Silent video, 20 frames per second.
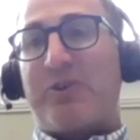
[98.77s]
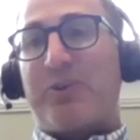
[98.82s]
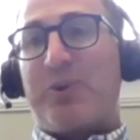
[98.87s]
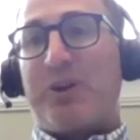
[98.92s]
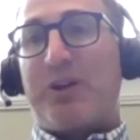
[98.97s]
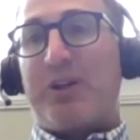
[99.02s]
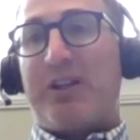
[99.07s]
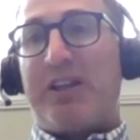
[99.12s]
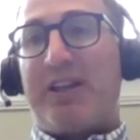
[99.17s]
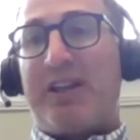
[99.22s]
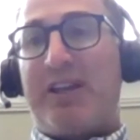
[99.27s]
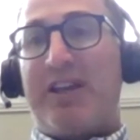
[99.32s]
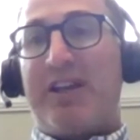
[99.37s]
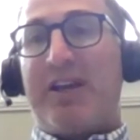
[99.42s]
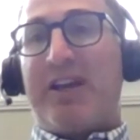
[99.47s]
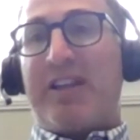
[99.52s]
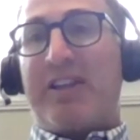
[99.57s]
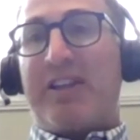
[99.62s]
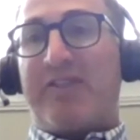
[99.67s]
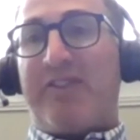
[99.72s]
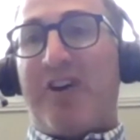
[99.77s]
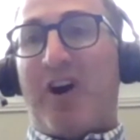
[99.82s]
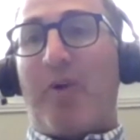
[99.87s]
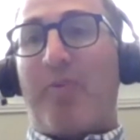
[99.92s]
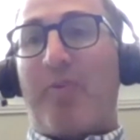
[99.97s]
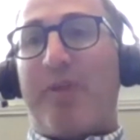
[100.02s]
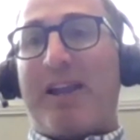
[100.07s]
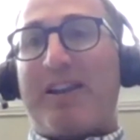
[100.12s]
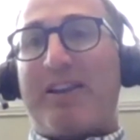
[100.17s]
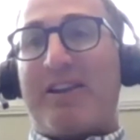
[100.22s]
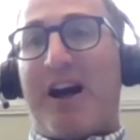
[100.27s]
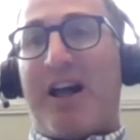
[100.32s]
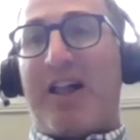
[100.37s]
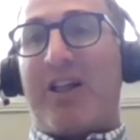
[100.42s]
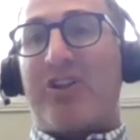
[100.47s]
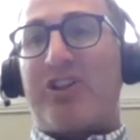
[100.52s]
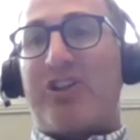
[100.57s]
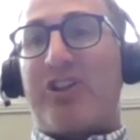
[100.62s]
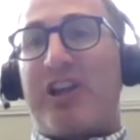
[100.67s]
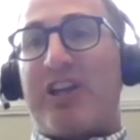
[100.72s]
really develop that
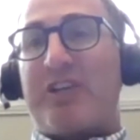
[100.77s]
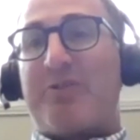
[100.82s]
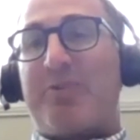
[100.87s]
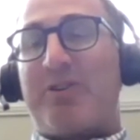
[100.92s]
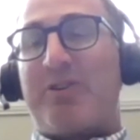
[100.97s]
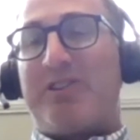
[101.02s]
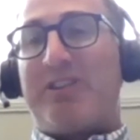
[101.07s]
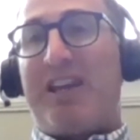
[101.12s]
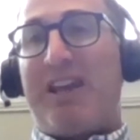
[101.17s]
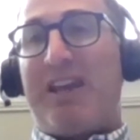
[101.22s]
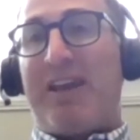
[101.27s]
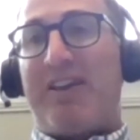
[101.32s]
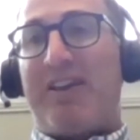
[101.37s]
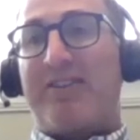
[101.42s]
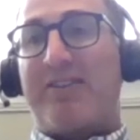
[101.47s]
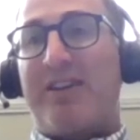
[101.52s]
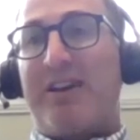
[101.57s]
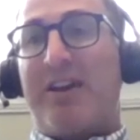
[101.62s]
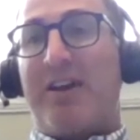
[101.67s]
knowledge and expertise